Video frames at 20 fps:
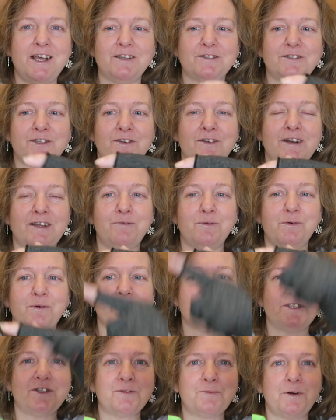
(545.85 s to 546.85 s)
so you'll have
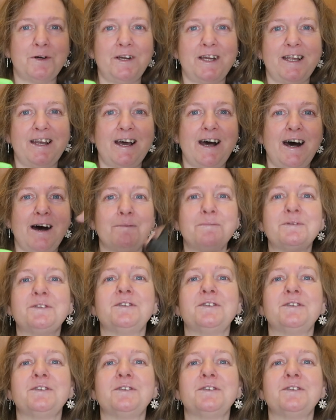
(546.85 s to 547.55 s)
water squirting up,